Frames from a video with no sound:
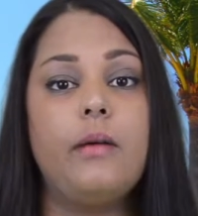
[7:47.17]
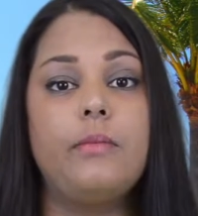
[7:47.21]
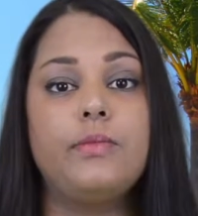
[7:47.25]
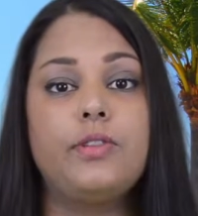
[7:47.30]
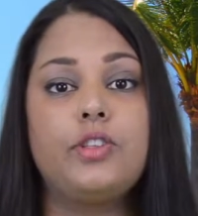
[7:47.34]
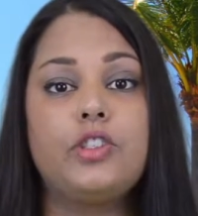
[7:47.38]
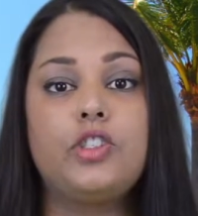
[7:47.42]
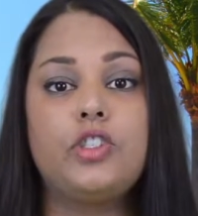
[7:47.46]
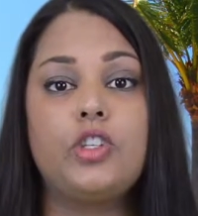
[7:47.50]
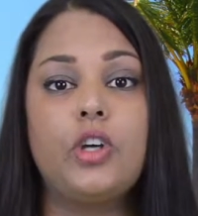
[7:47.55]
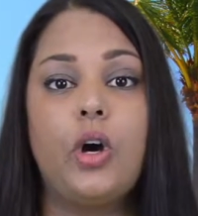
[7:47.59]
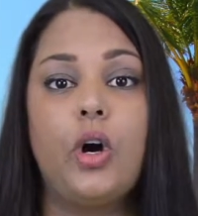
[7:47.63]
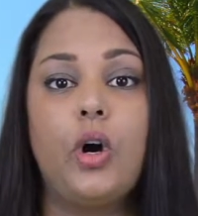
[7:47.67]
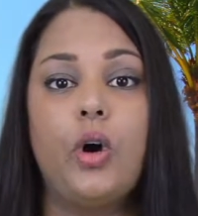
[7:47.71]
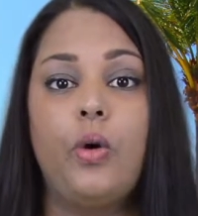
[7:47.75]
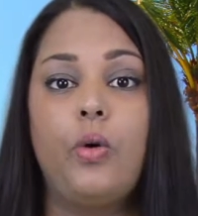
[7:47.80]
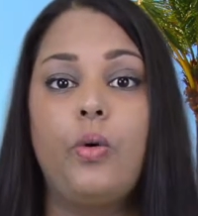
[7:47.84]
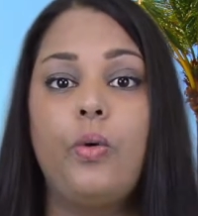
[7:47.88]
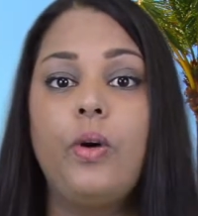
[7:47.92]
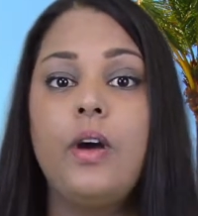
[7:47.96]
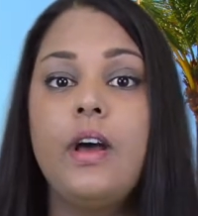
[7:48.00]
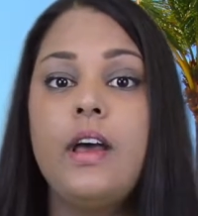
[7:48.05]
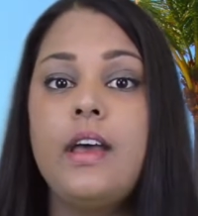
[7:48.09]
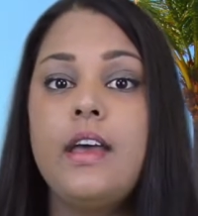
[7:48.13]

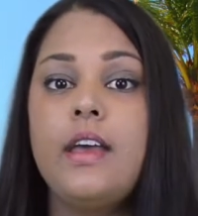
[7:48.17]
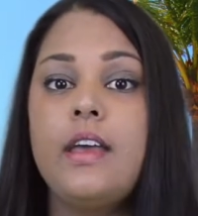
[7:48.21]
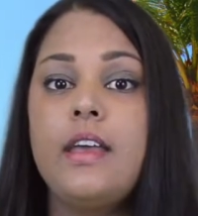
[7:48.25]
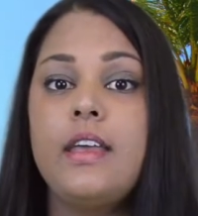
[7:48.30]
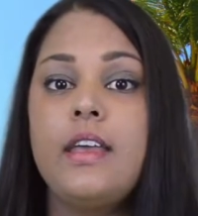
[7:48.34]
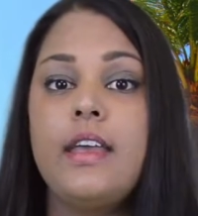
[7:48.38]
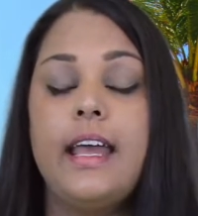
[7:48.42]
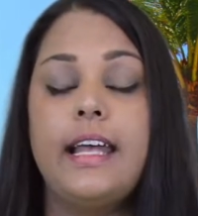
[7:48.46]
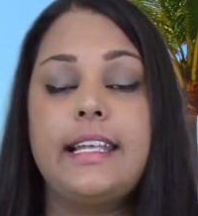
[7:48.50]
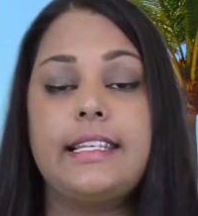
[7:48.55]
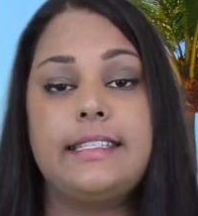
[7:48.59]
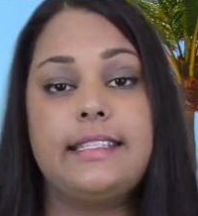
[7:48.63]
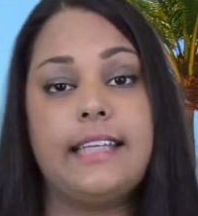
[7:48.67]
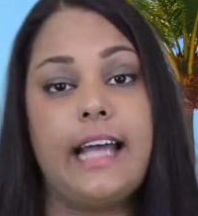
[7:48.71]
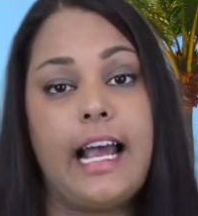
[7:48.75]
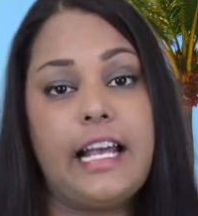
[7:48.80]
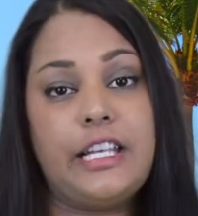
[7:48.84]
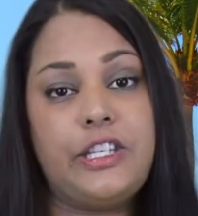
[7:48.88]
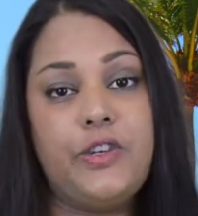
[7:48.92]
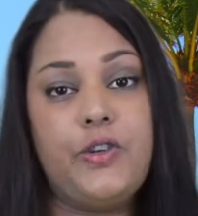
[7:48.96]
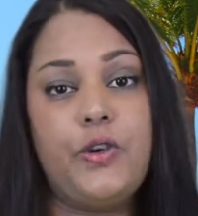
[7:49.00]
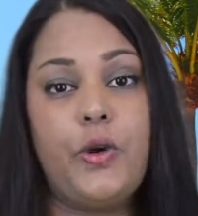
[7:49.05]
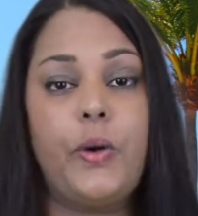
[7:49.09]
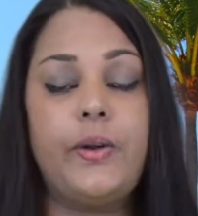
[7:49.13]
So it's
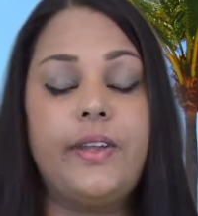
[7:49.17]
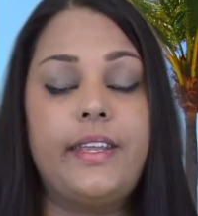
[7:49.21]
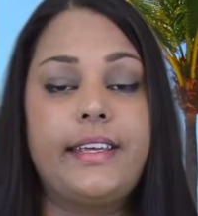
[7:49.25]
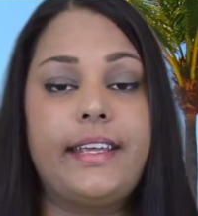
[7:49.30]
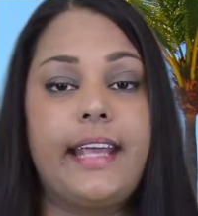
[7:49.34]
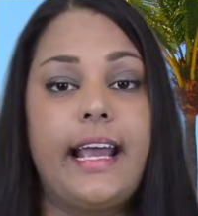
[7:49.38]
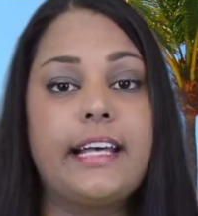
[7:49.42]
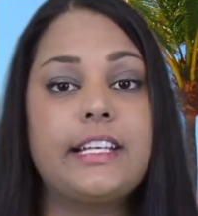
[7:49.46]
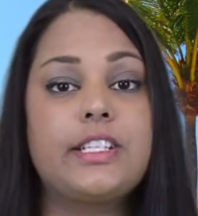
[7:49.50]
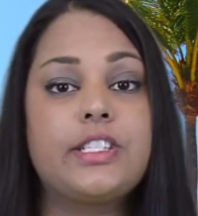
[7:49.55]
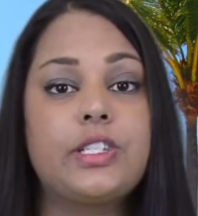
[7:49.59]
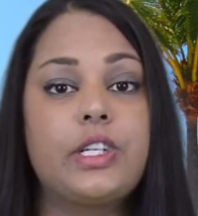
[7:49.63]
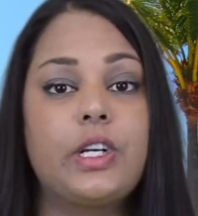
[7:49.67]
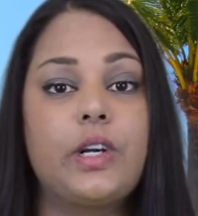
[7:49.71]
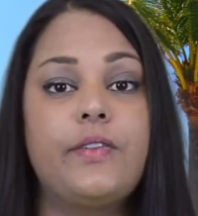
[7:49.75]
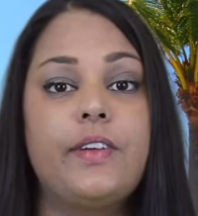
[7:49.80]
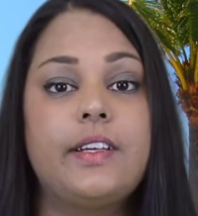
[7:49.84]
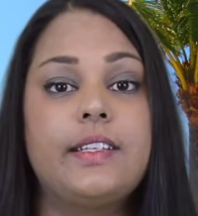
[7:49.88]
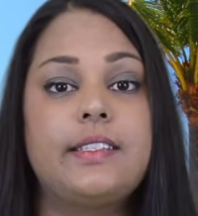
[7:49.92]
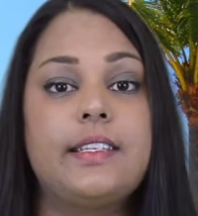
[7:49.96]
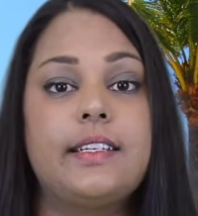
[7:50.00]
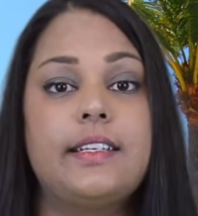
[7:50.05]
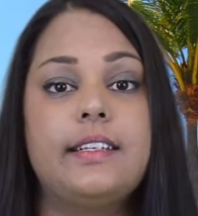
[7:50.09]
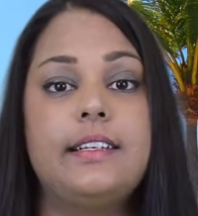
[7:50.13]
nice. You go into guest
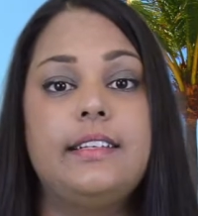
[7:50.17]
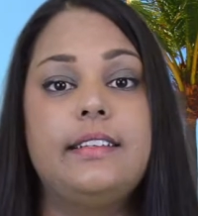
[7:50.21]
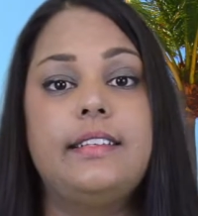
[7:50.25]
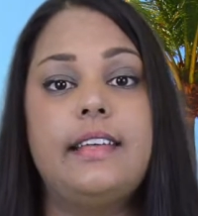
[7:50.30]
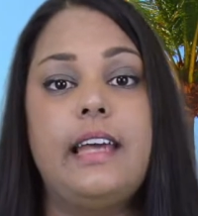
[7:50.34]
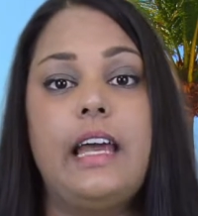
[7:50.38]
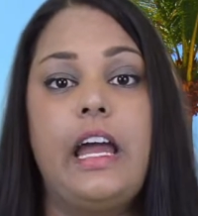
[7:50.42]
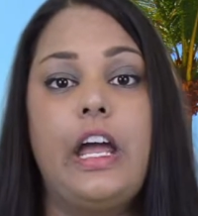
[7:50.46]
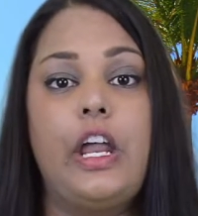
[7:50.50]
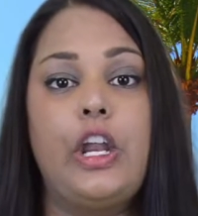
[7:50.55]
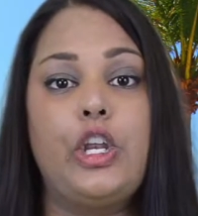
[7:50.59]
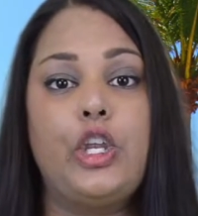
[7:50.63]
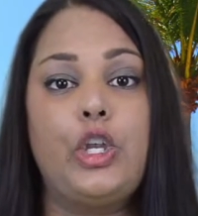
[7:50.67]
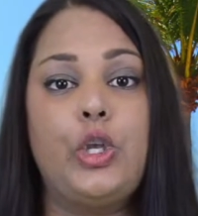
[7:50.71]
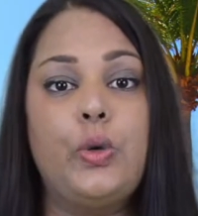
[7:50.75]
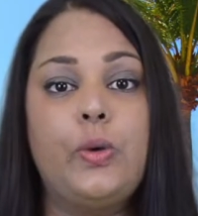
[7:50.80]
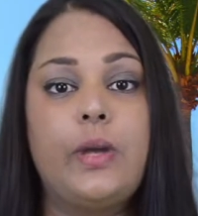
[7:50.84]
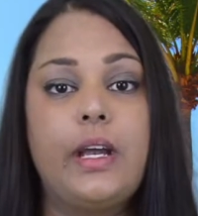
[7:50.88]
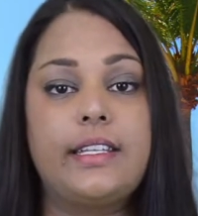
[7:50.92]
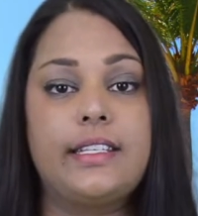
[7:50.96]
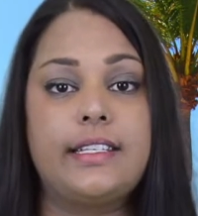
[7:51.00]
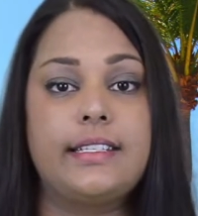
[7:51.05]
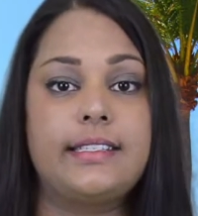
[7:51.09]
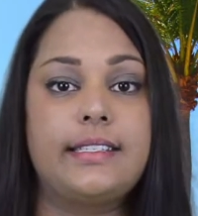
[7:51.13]
services and you
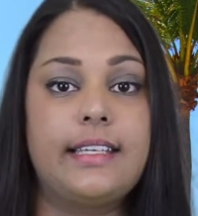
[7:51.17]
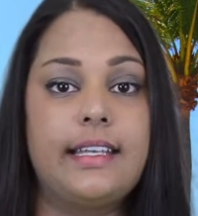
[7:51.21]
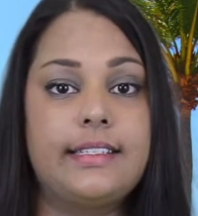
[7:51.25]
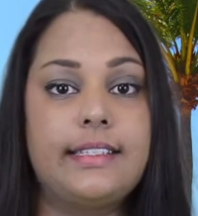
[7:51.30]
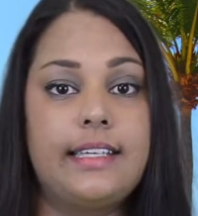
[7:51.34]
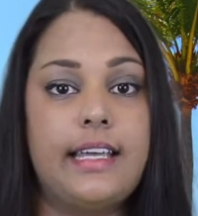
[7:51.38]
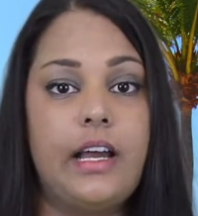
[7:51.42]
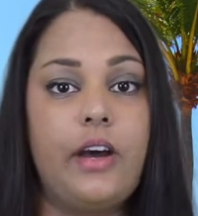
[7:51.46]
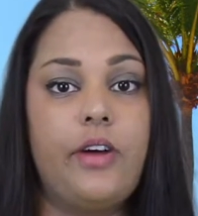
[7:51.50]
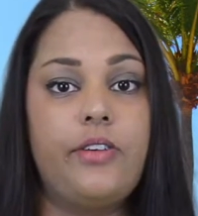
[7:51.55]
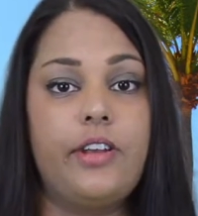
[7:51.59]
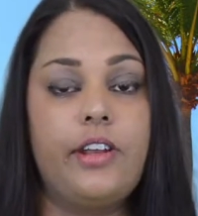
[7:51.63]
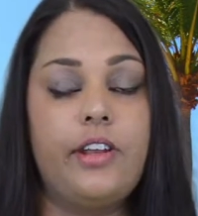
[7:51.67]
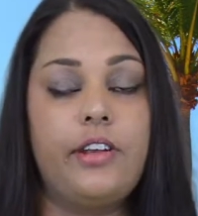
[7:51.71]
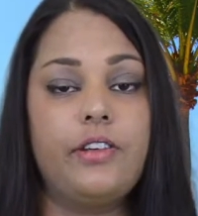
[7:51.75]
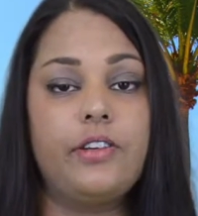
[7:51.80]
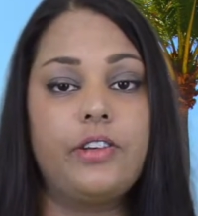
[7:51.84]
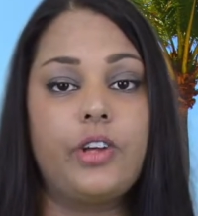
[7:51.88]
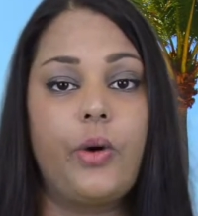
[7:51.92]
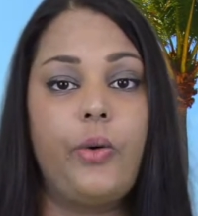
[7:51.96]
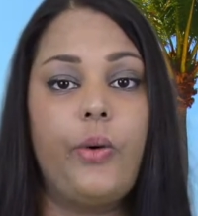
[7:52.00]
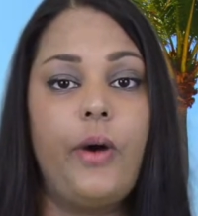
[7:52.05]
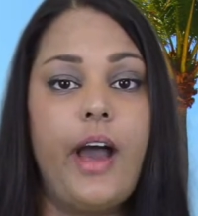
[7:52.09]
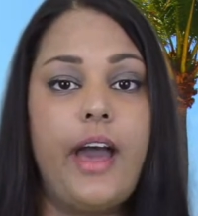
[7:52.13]
get to sit down
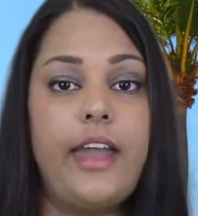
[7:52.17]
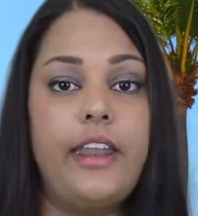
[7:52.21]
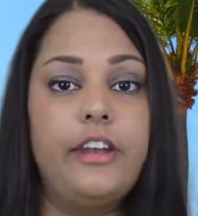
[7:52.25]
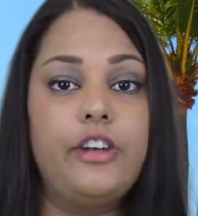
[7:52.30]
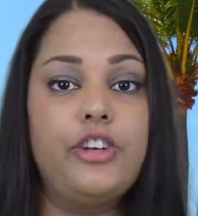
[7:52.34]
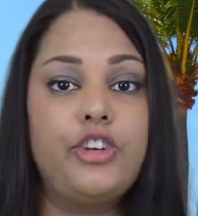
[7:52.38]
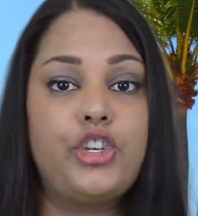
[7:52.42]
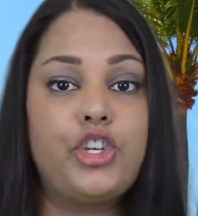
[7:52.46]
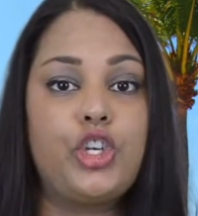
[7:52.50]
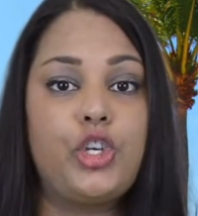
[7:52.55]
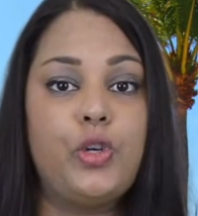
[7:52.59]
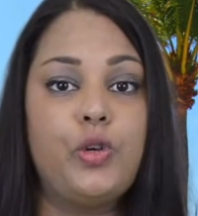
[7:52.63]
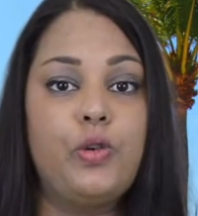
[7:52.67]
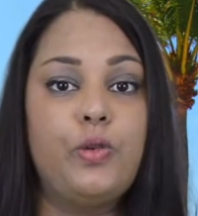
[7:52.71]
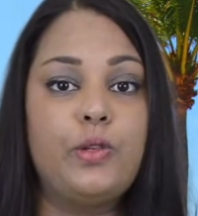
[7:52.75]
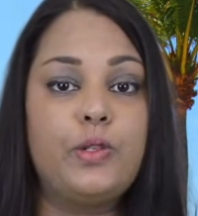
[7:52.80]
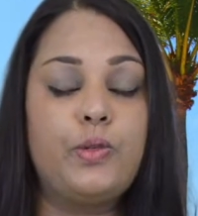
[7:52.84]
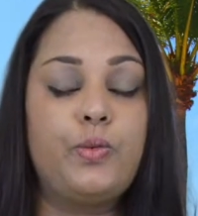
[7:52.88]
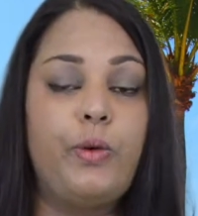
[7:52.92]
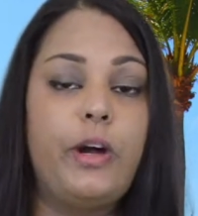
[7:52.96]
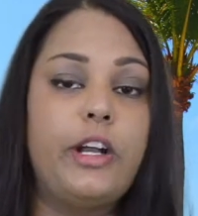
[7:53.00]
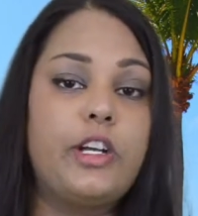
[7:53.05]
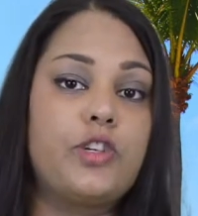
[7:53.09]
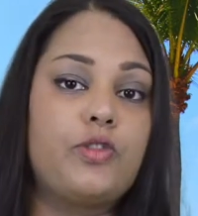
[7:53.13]
and go ahead and
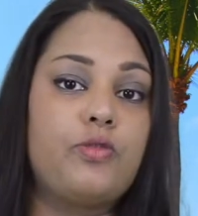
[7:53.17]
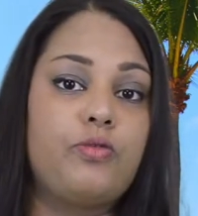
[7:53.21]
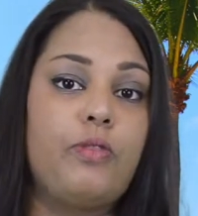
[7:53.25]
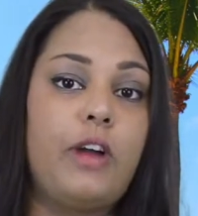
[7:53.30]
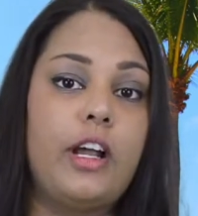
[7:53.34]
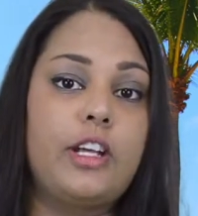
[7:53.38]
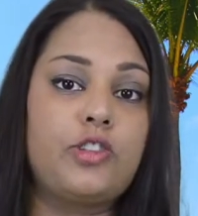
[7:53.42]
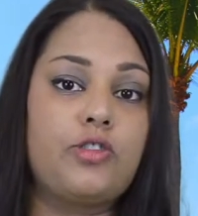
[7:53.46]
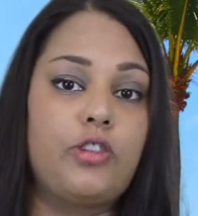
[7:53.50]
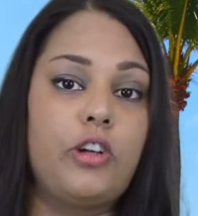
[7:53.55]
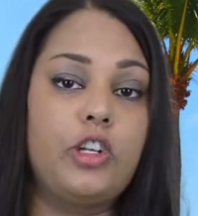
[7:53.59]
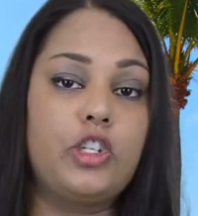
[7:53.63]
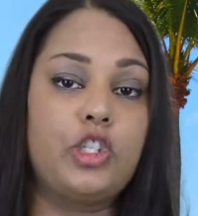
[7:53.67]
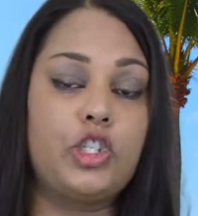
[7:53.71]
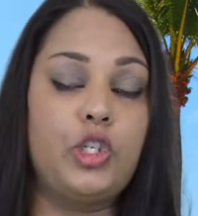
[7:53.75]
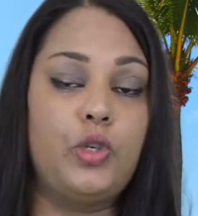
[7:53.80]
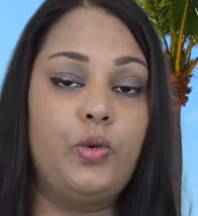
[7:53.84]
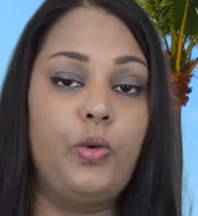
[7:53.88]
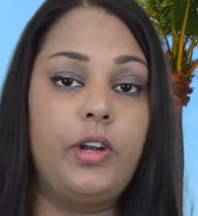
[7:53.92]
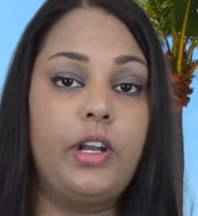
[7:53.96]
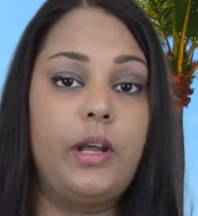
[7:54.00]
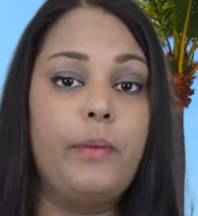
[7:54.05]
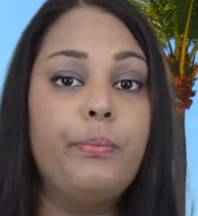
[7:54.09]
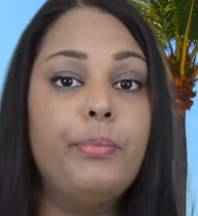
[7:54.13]
choose which restaurants
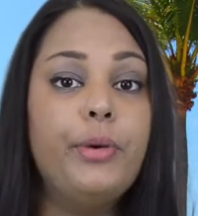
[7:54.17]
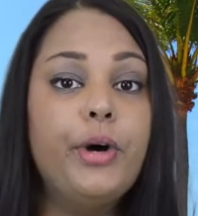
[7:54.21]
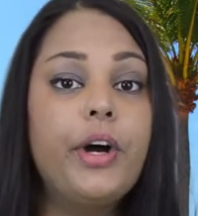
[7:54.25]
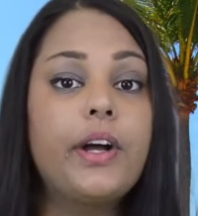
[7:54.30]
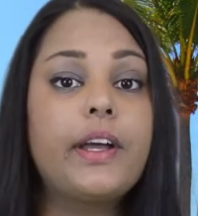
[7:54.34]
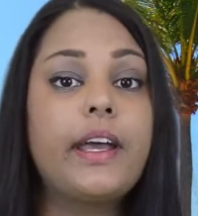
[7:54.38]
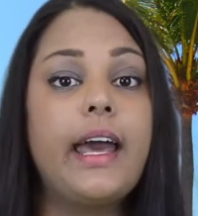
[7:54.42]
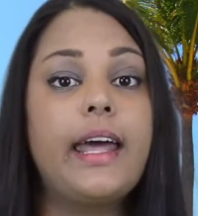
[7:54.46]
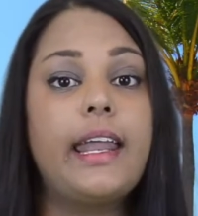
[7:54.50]
you want to book.